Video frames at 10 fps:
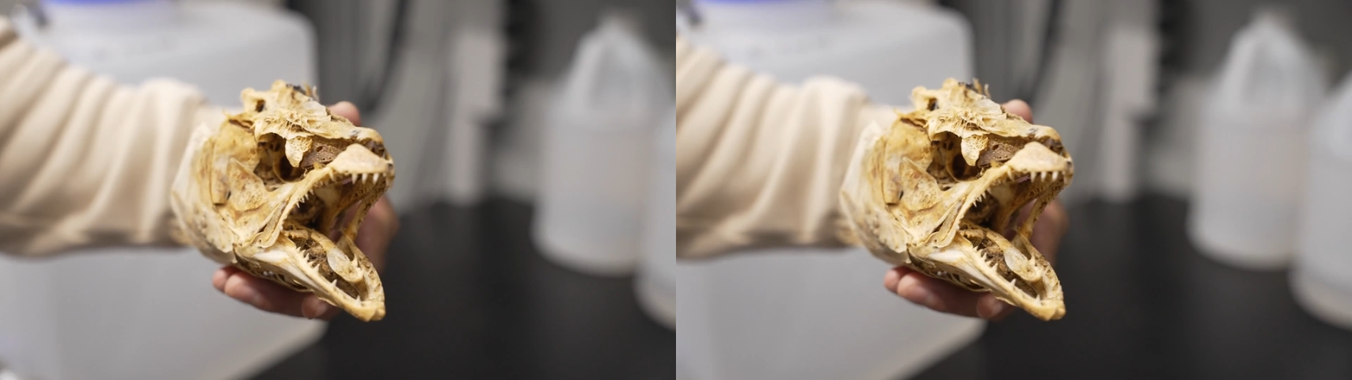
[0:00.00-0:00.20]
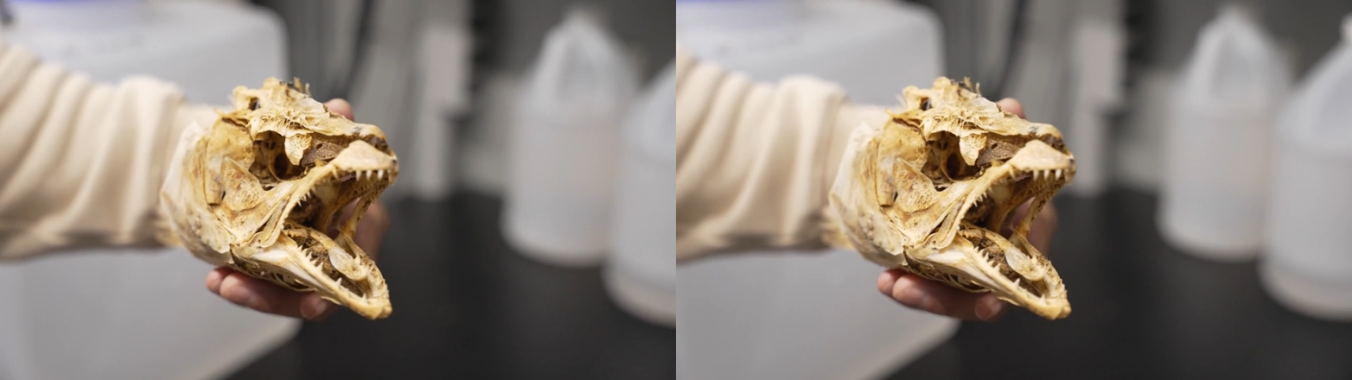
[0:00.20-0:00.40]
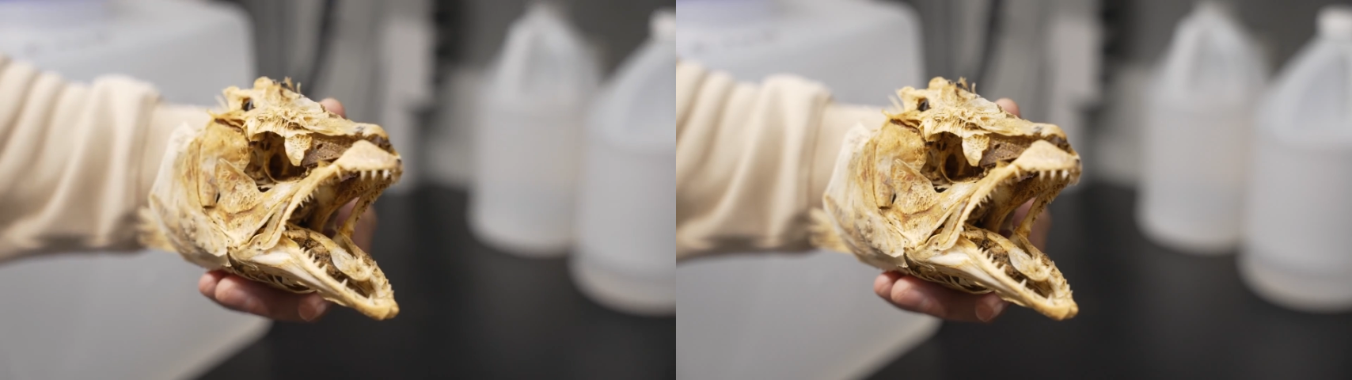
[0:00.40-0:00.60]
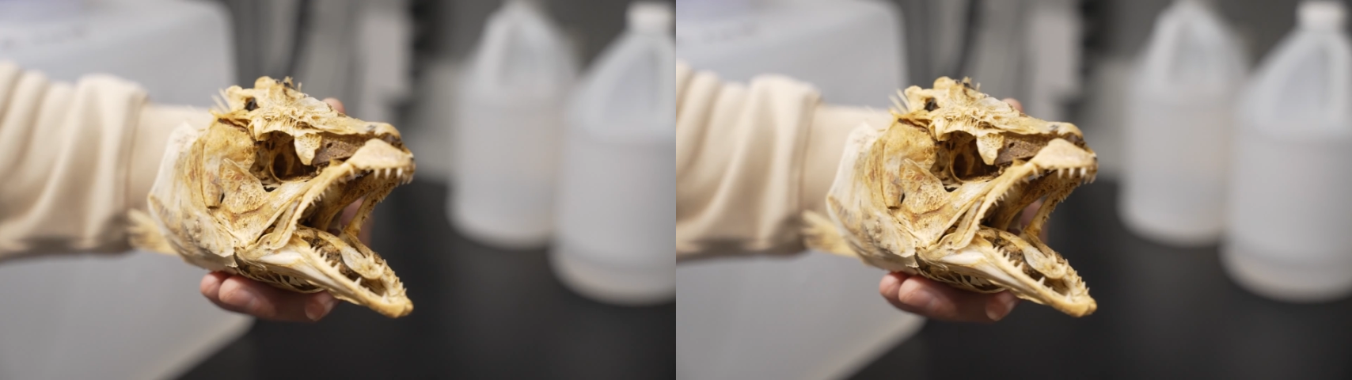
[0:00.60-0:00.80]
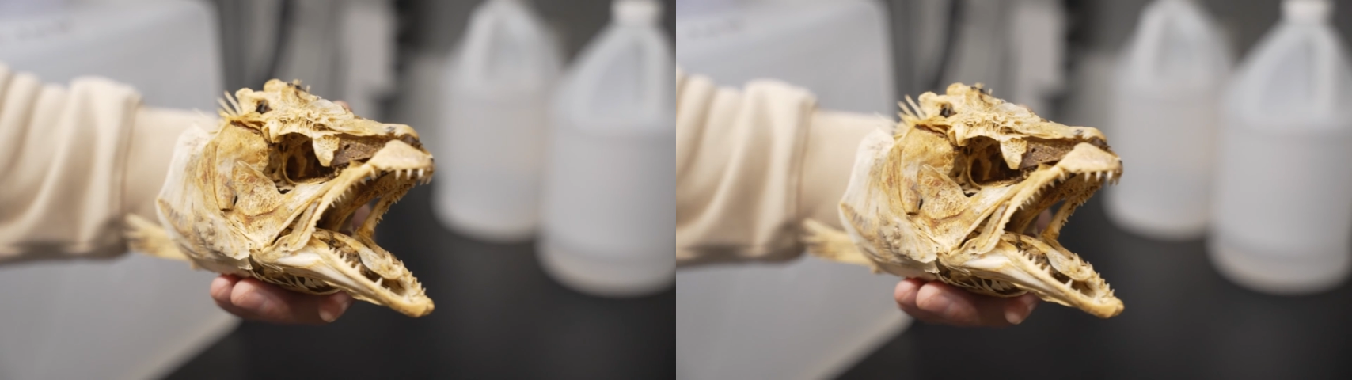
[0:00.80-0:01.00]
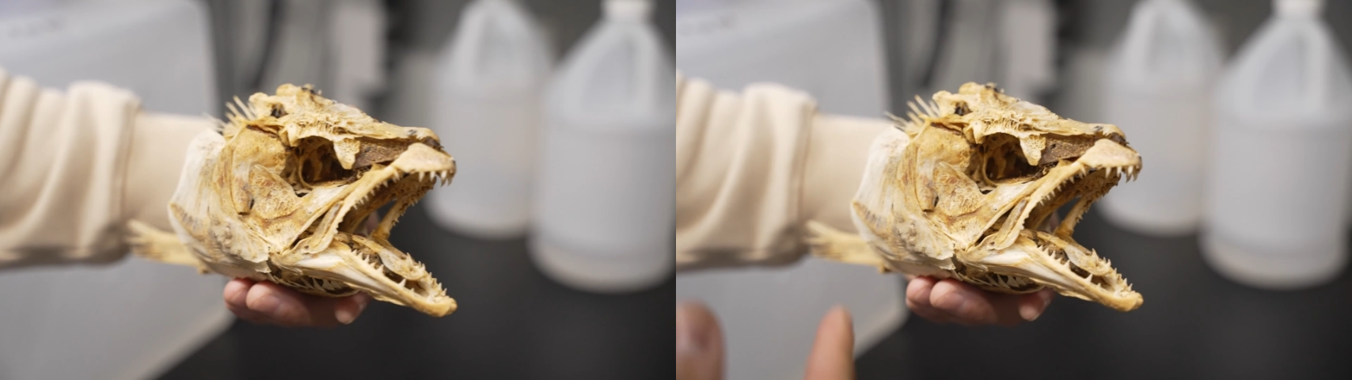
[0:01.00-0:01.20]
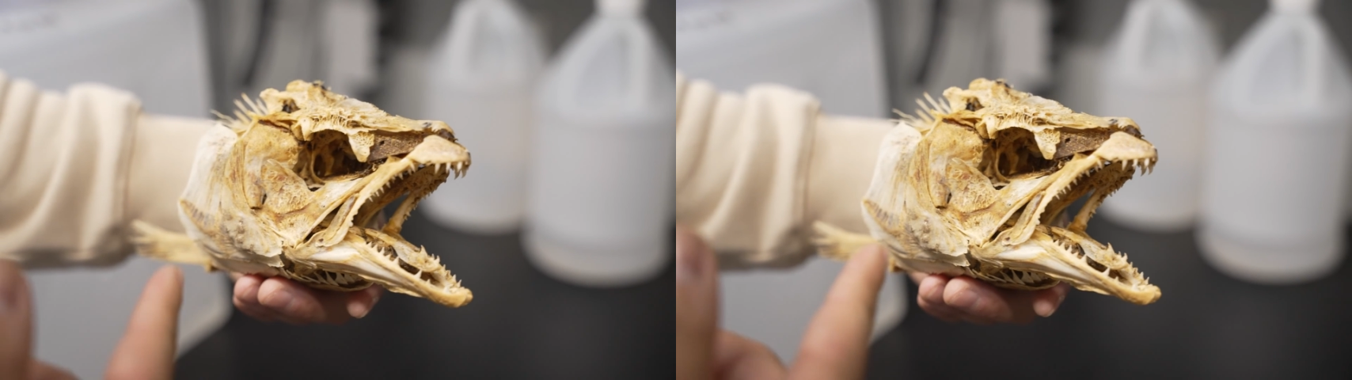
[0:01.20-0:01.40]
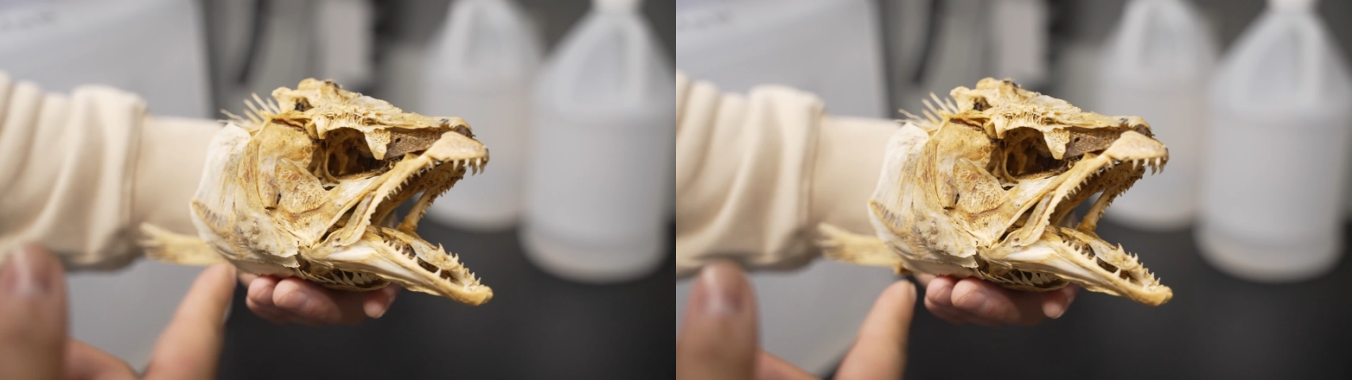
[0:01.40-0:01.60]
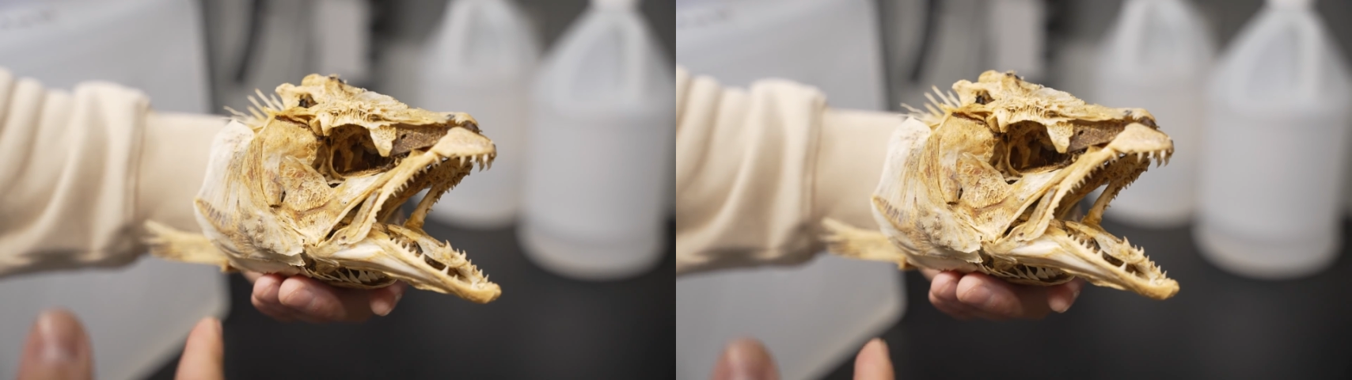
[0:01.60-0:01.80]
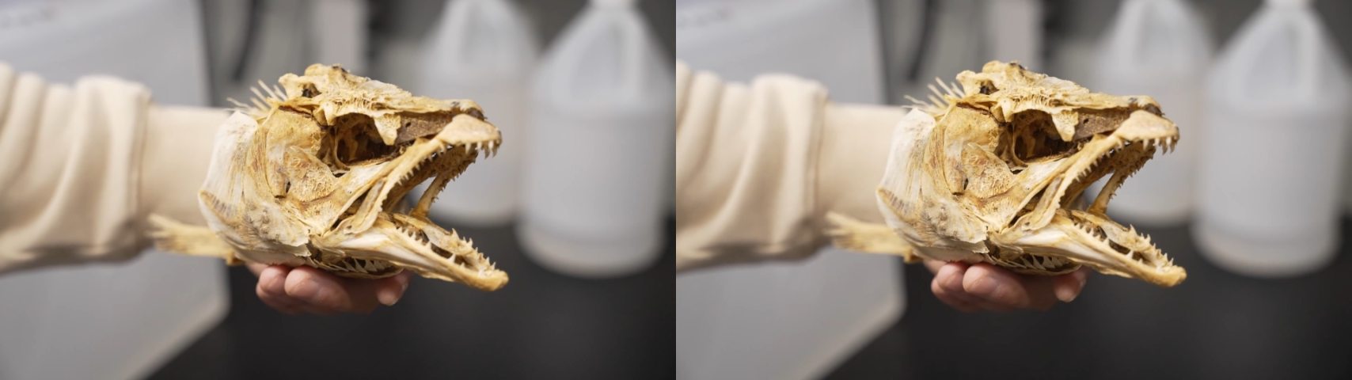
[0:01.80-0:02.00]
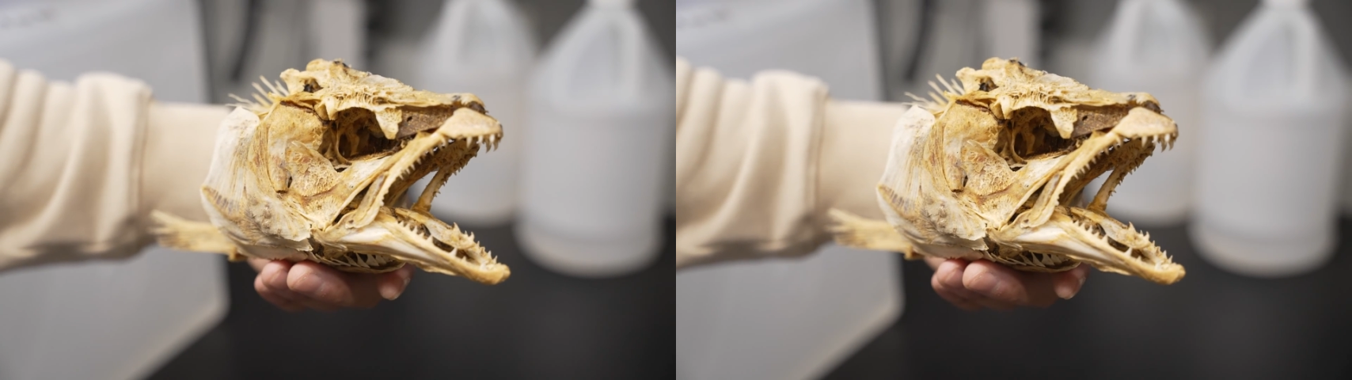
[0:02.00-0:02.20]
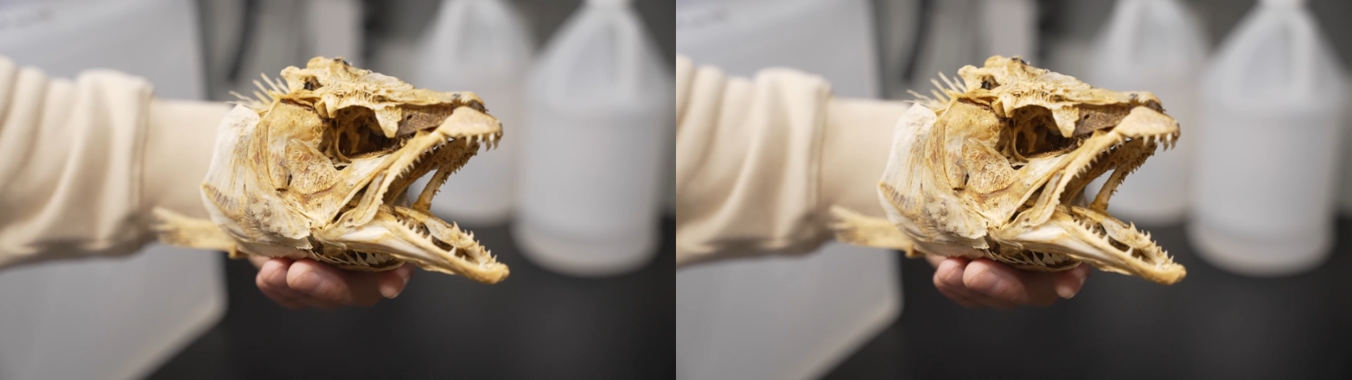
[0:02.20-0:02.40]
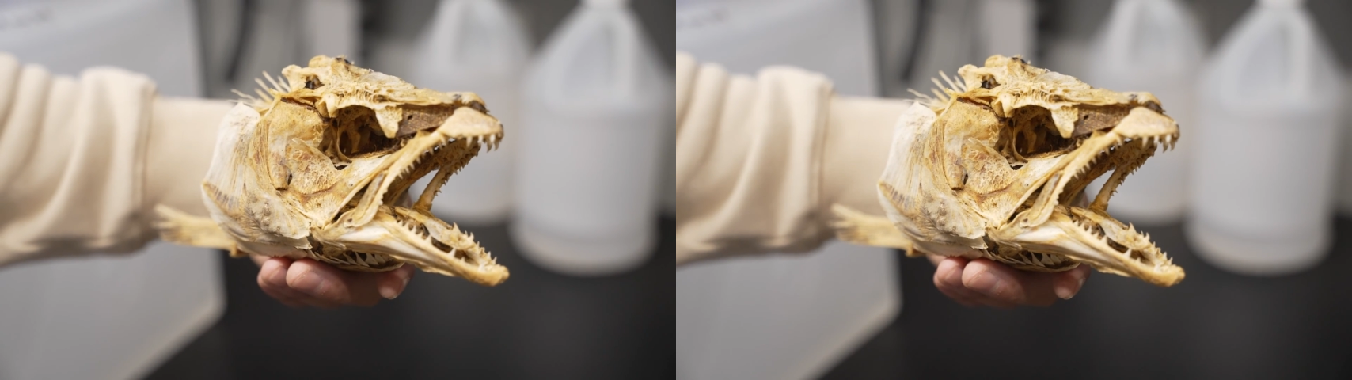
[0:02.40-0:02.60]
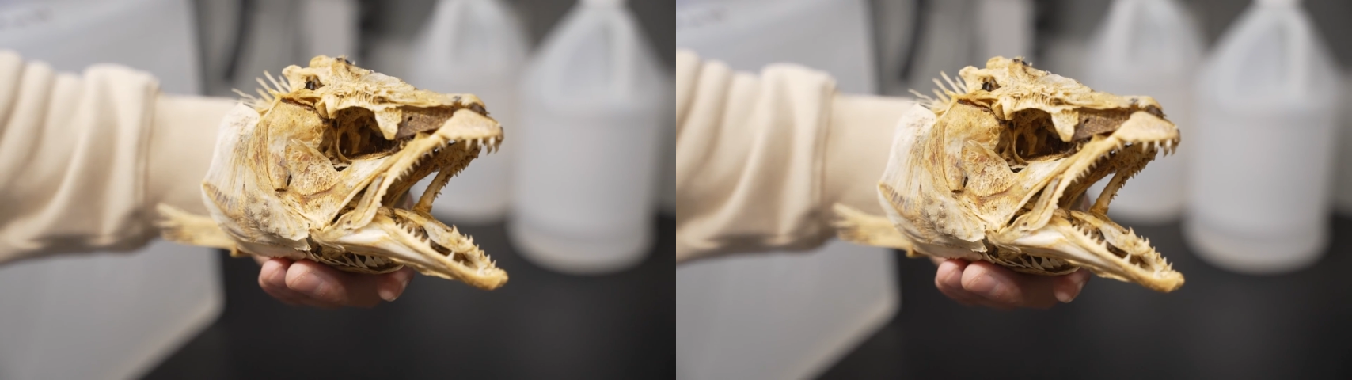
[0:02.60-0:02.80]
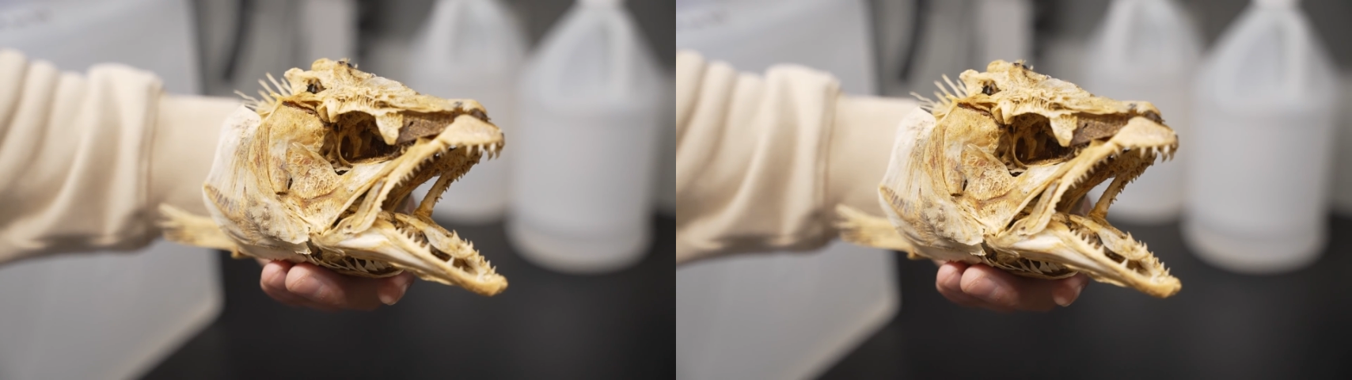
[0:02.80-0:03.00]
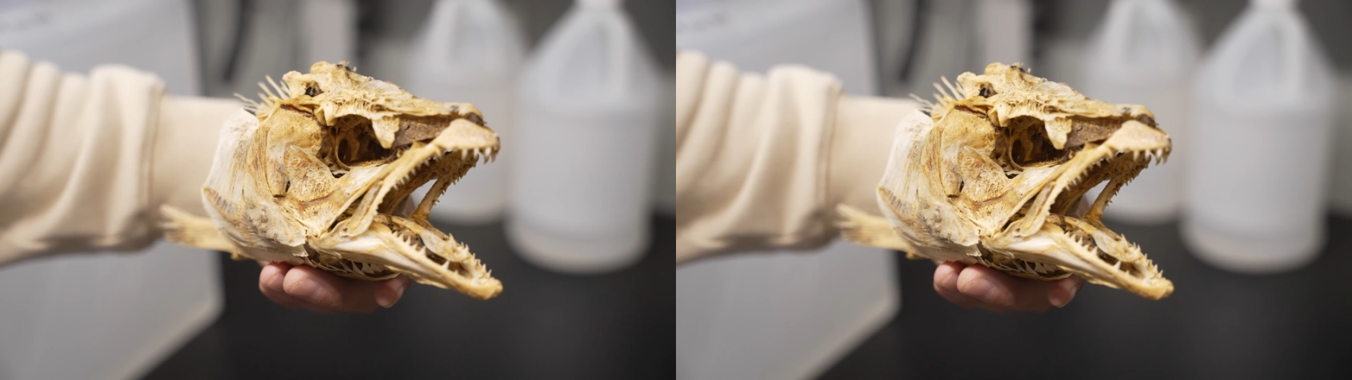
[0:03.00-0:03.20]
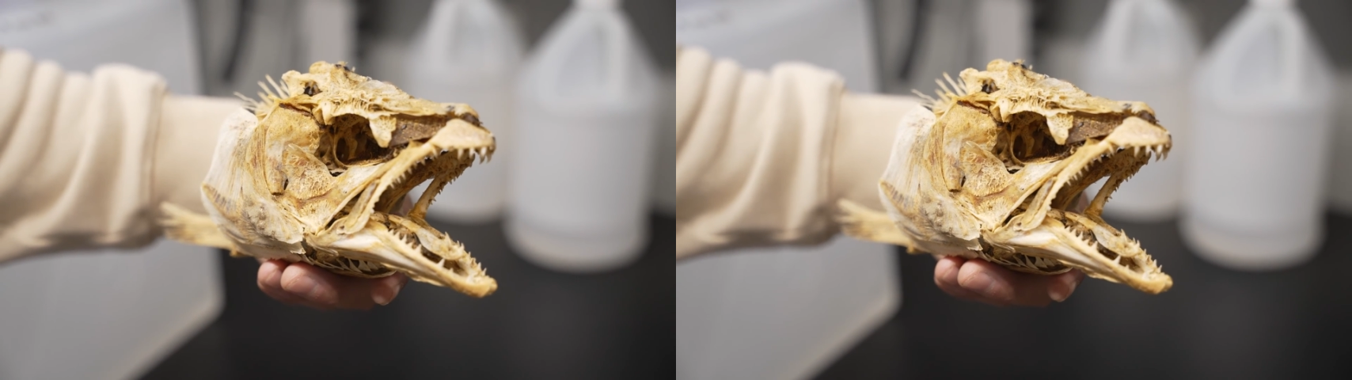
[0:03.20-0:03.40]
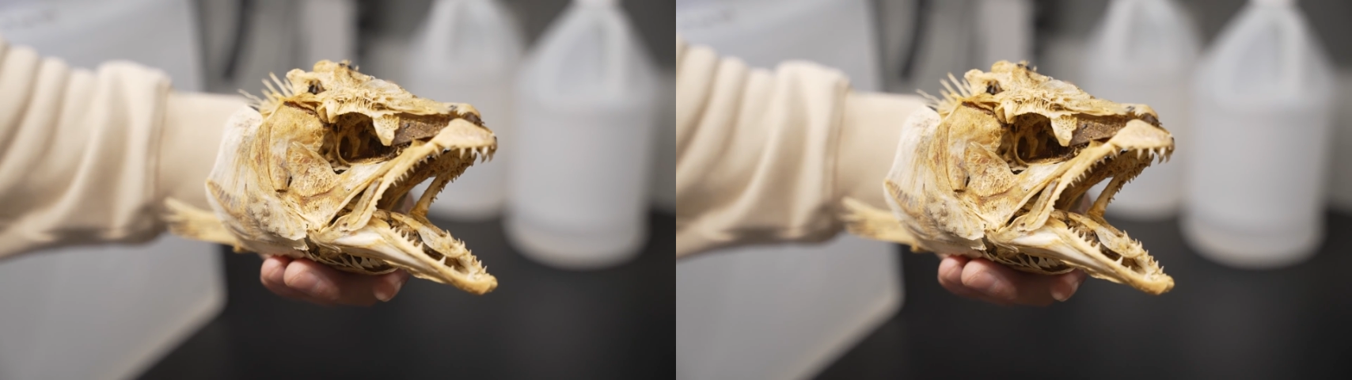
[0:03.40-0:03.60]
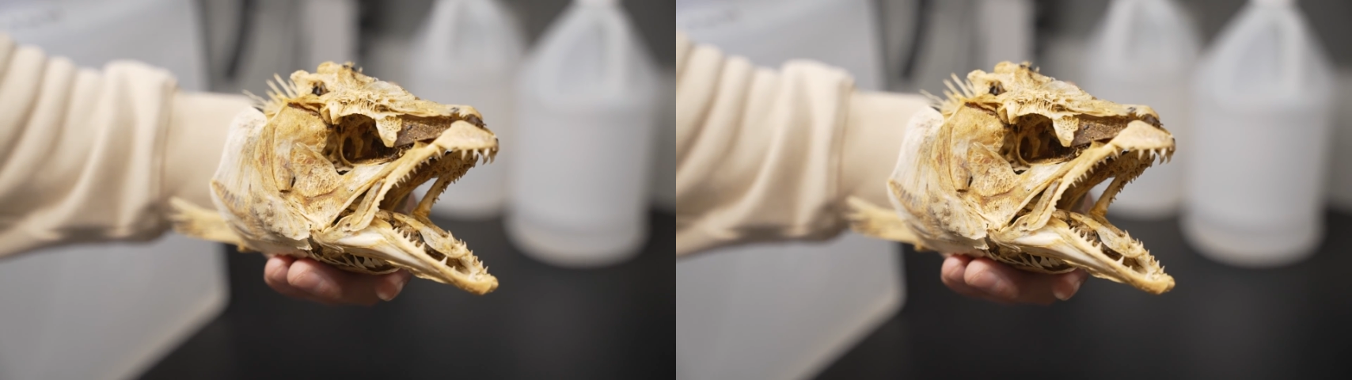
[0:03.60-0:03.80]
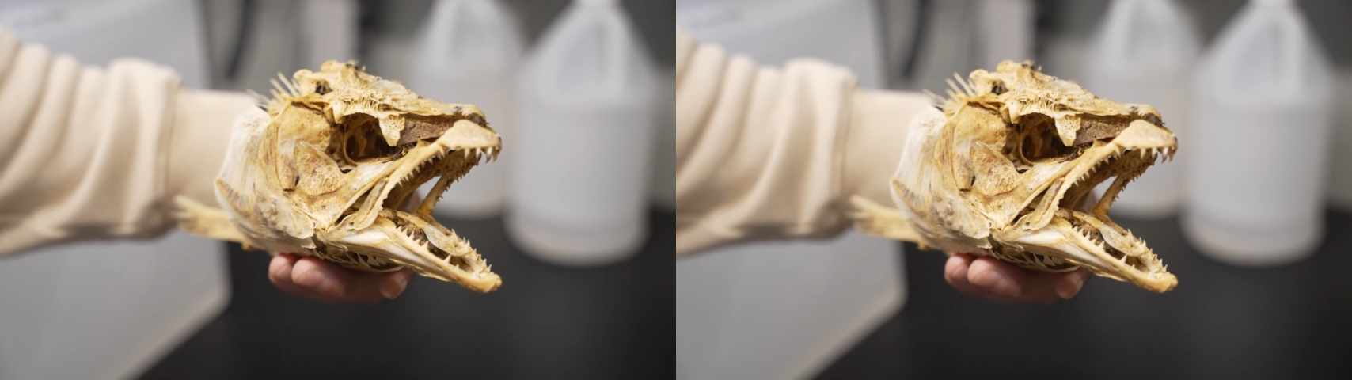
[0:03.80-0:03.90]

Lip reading: (no speaker visible)